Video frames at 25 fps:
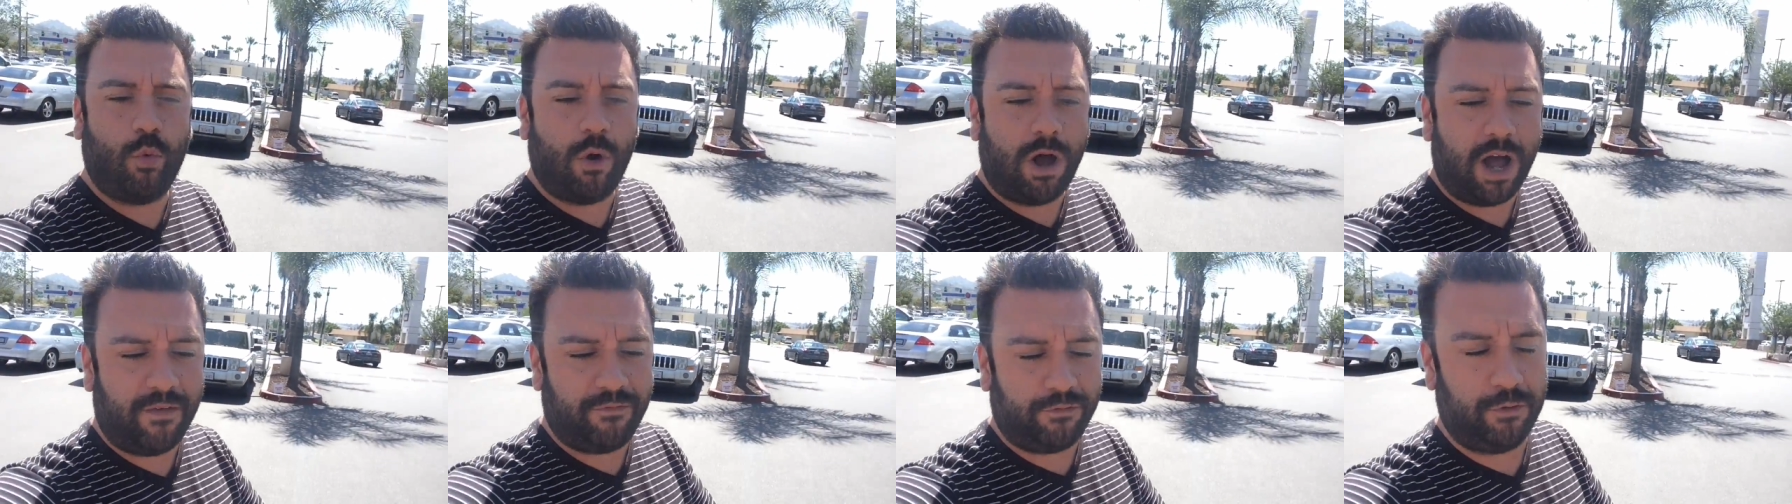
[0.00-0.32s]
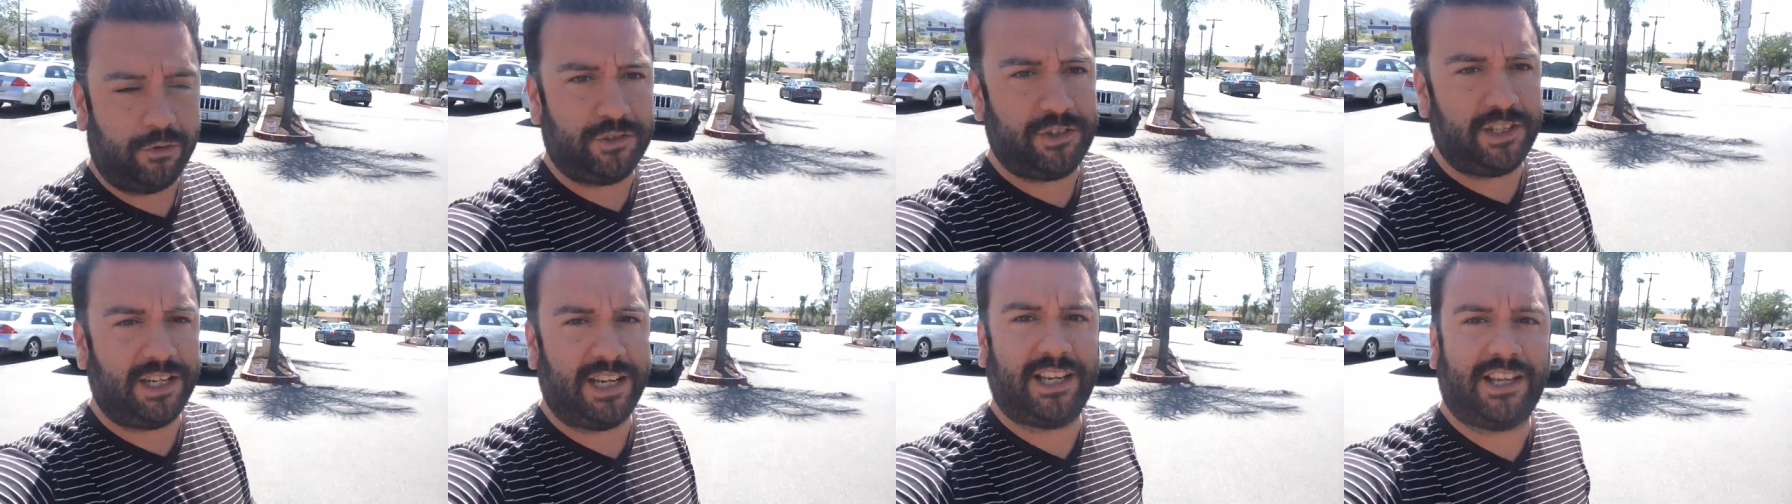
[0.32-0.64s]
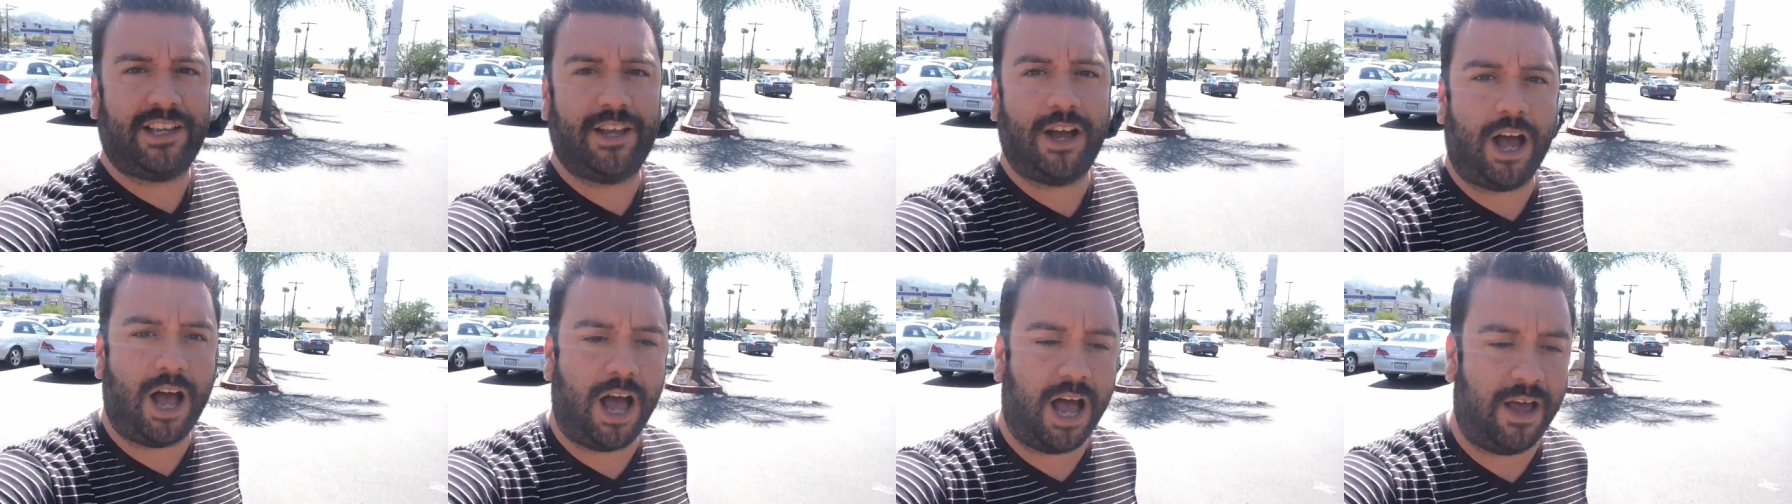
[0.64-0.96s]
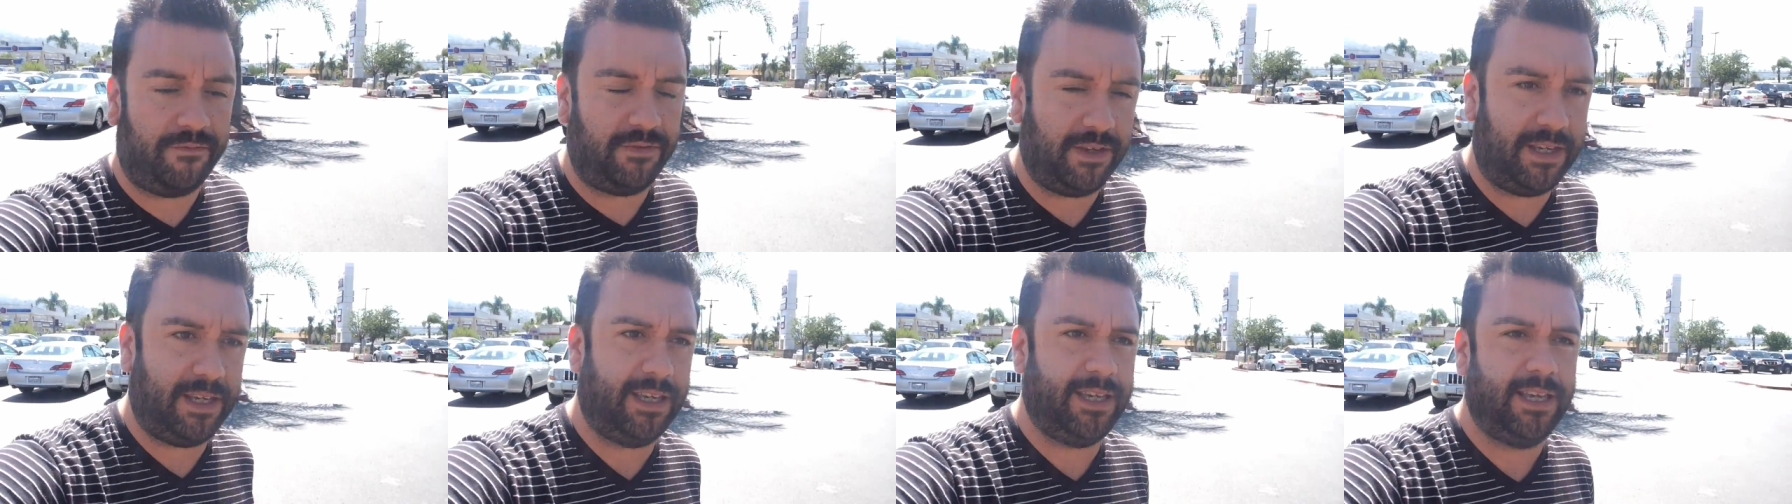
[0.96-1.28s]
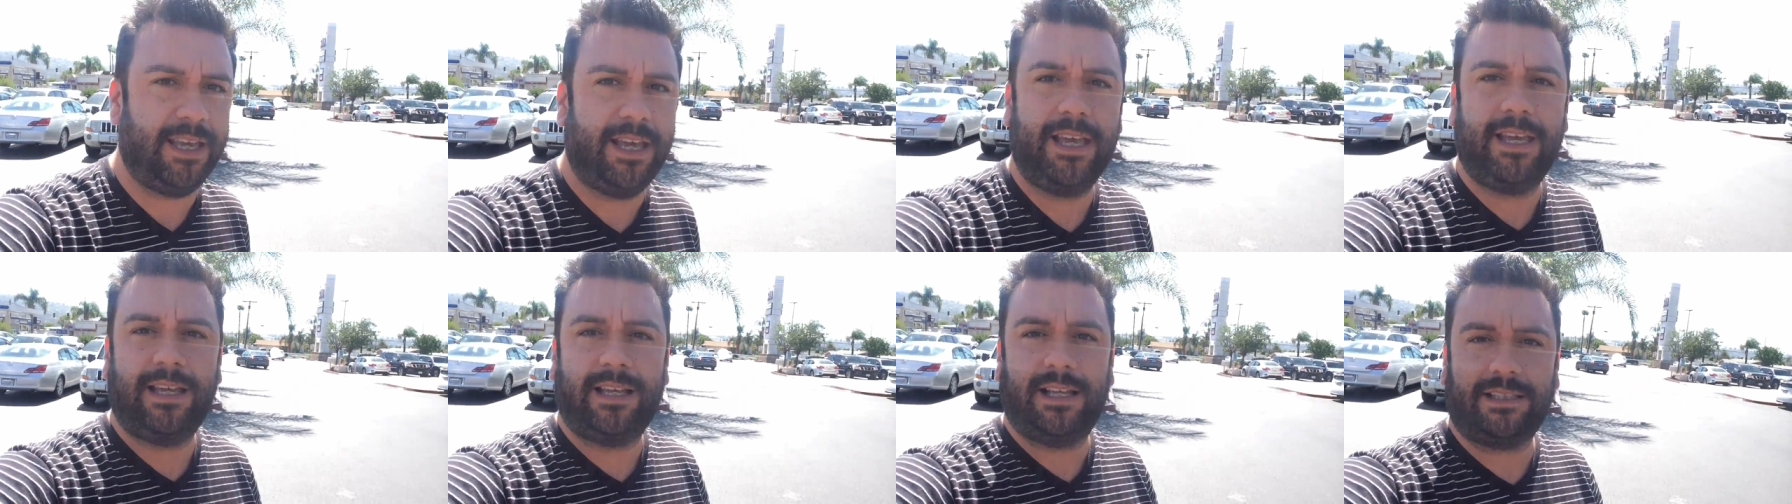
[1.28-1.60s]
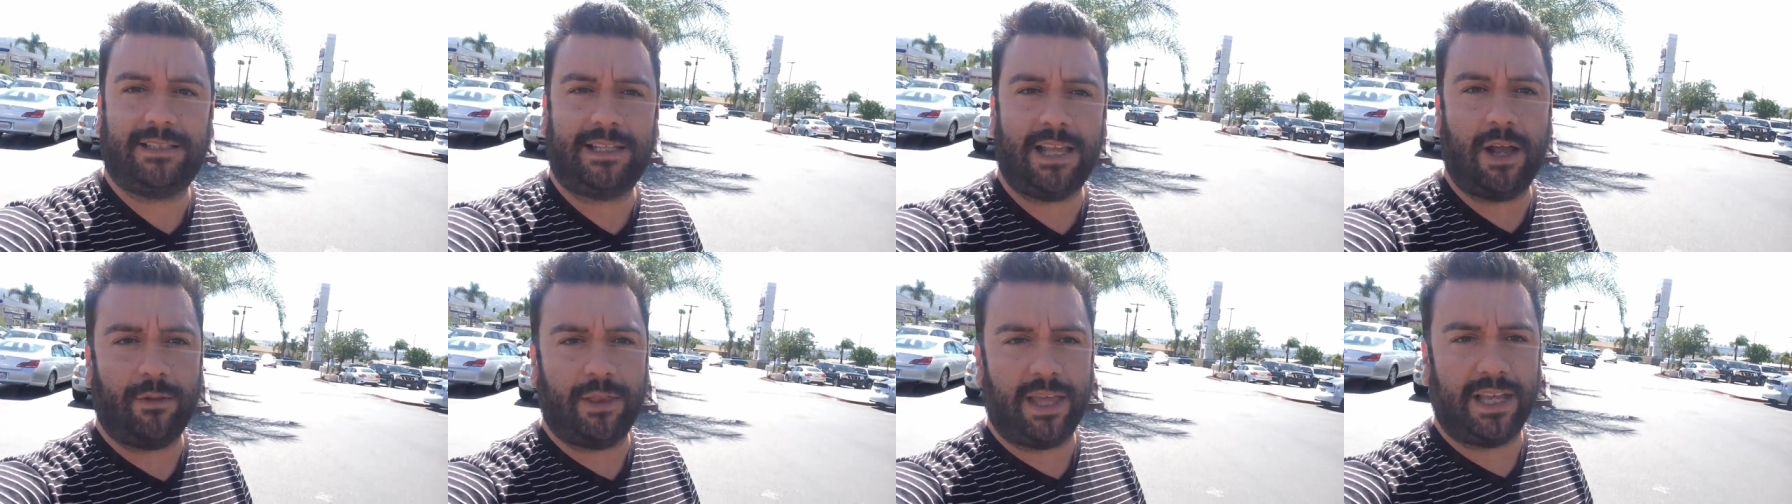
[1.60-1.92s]
waffles and a coffee.
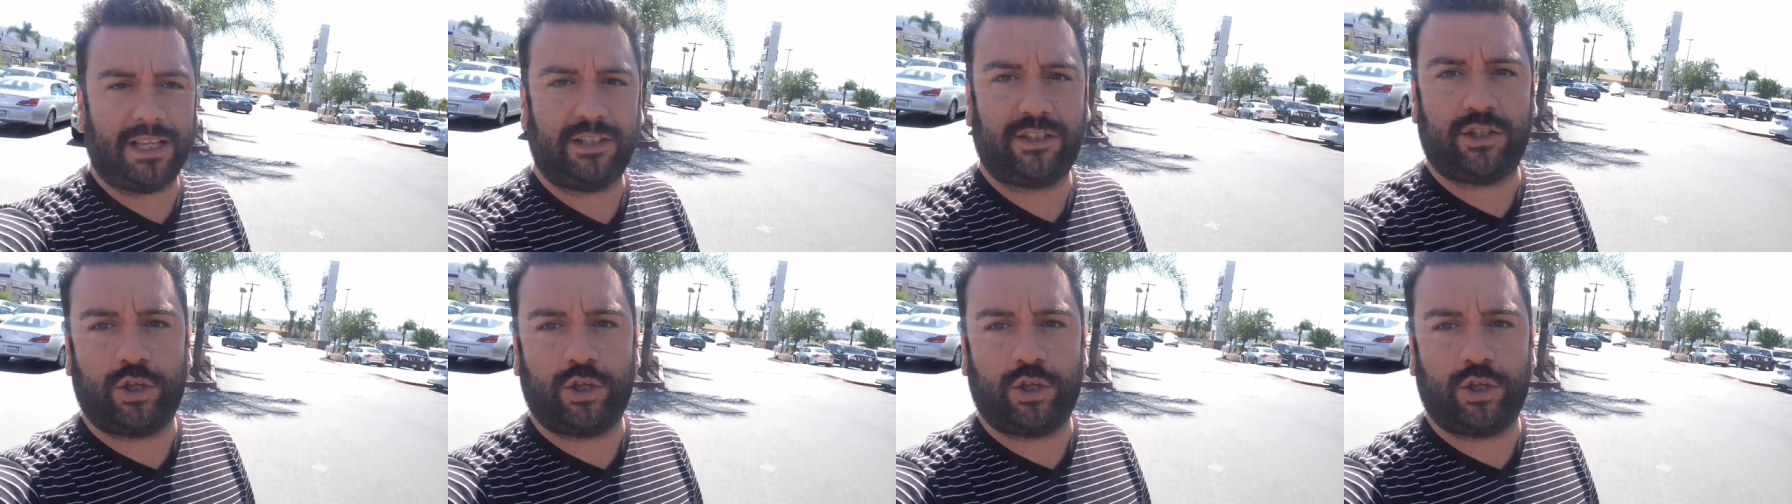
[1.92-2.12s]
It's now like